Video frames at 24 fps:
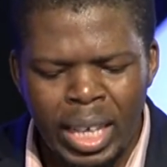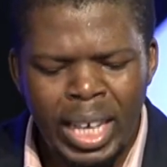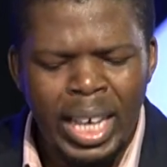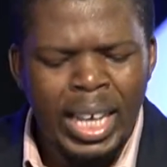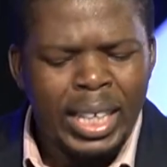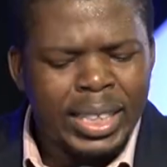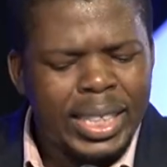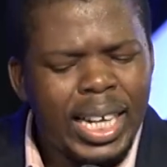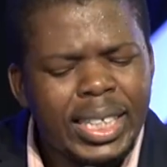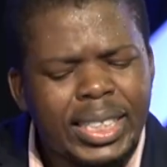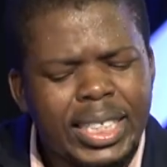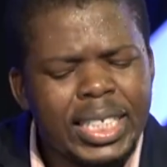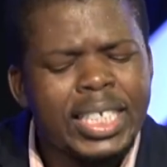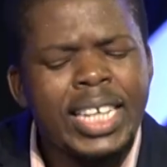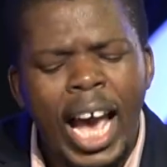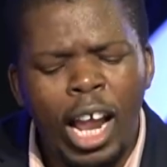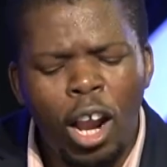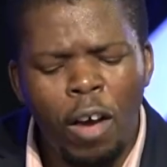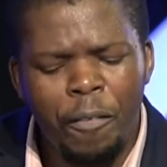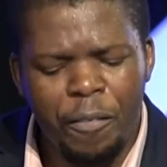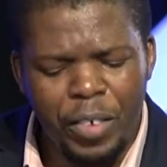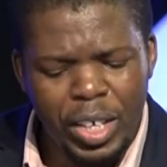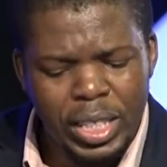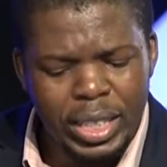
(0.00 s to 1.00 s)
The denial
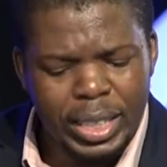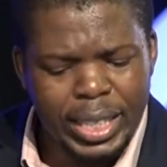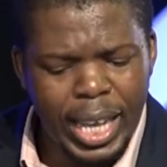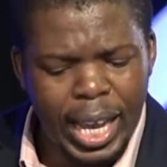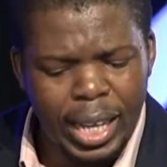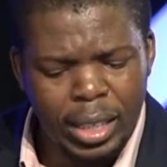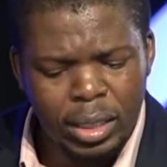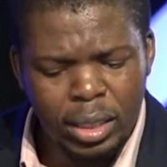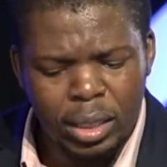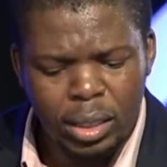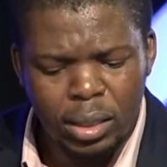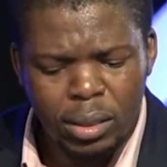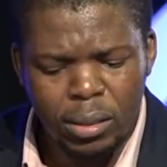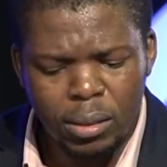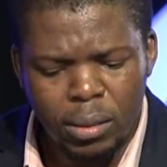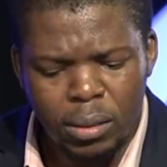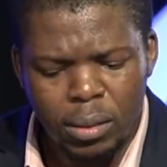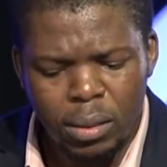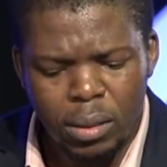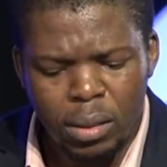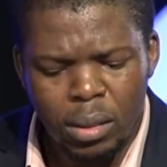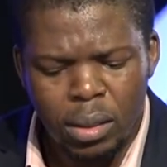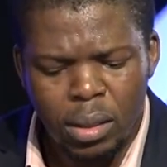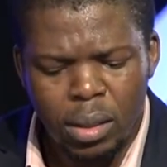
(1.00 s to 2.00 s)
of intent.
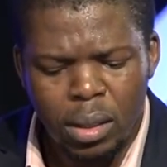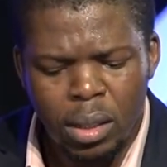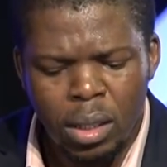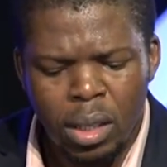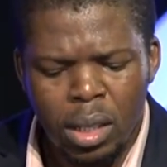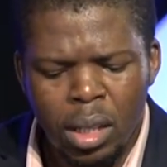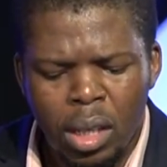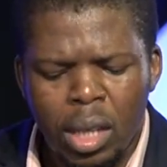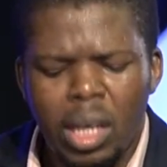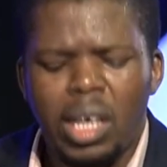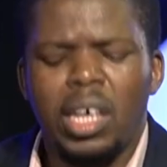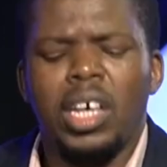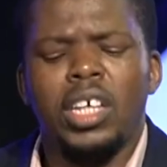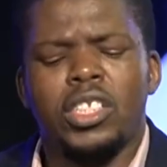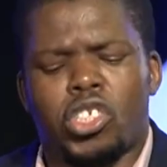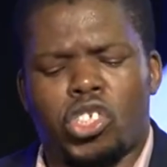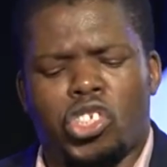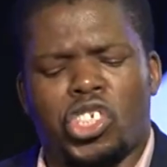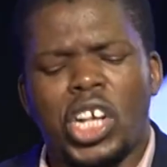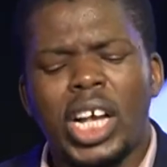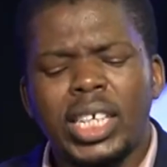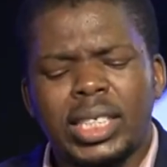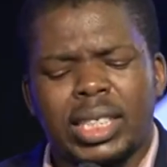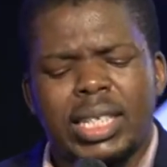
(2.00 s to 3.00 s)
It
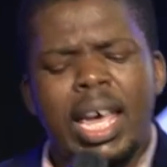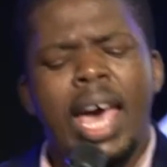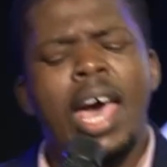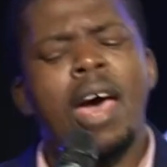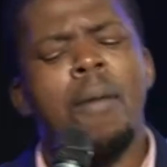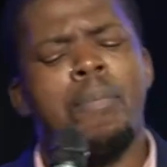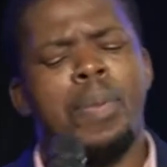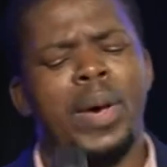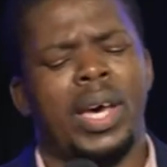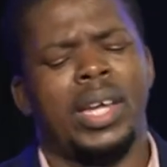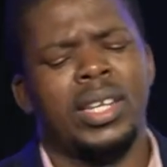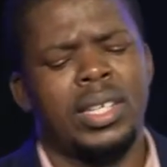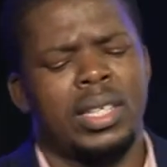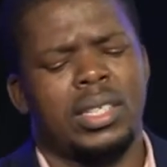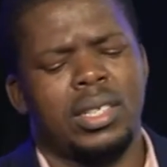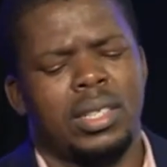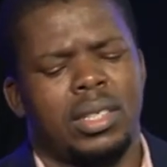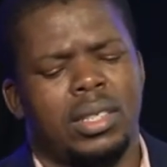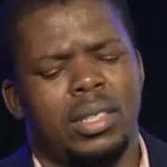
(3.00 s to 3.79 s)
just happened.